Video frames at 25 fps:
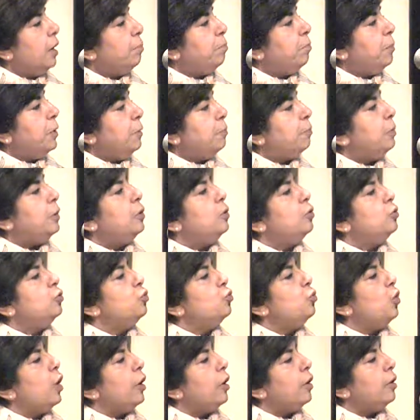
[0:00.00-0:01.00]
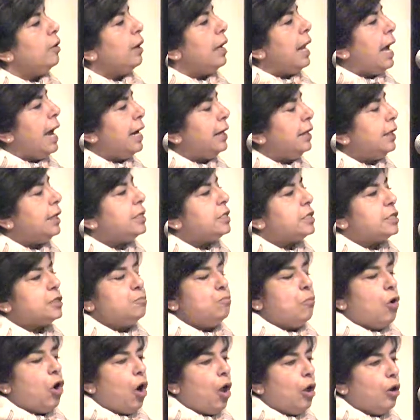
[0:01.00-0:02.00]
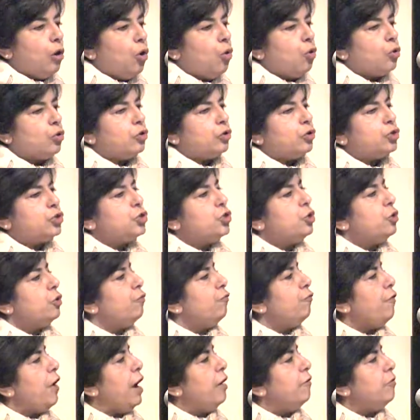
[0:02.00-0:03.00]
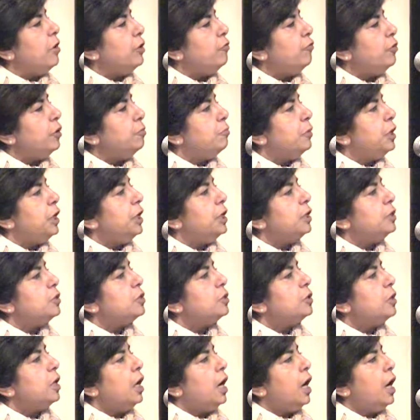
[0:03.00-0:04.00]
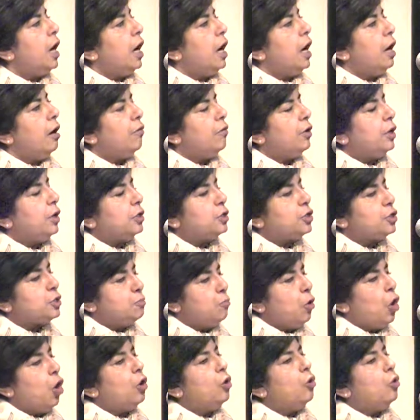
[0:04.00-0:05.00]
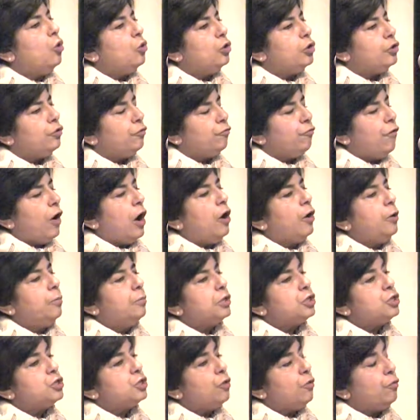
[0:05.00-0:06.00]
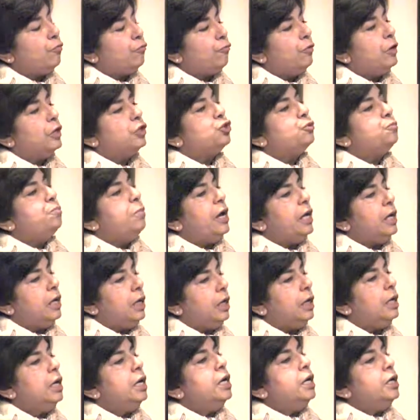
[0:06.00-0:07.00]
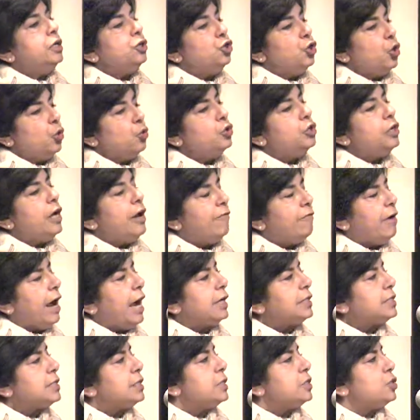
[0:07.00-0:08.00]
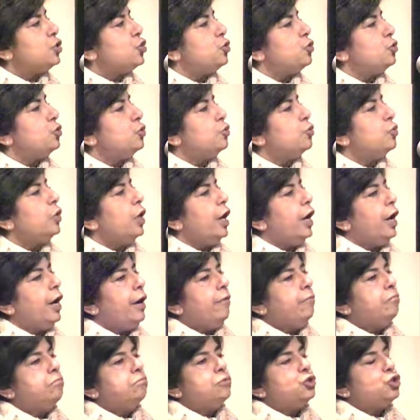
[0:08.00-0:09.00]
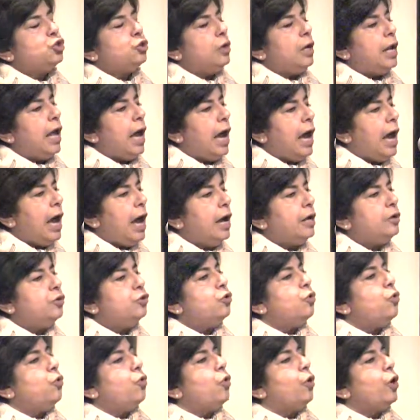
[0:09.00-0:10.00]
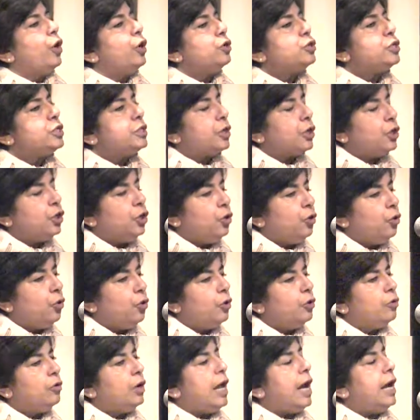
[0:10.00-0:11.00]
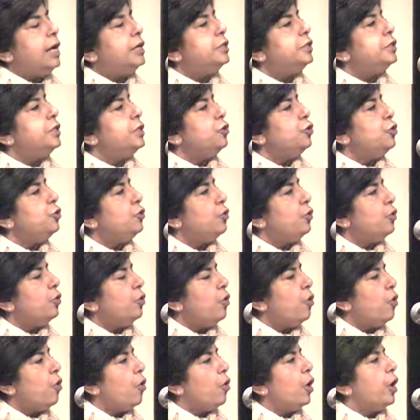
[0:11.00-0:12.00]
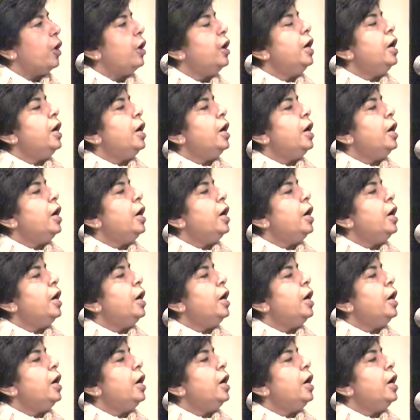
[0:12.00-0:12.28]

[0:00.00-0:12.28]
people who are landless, smallholders, 500 million smallholder farmers, of which many don't have access to land or secure land tenure or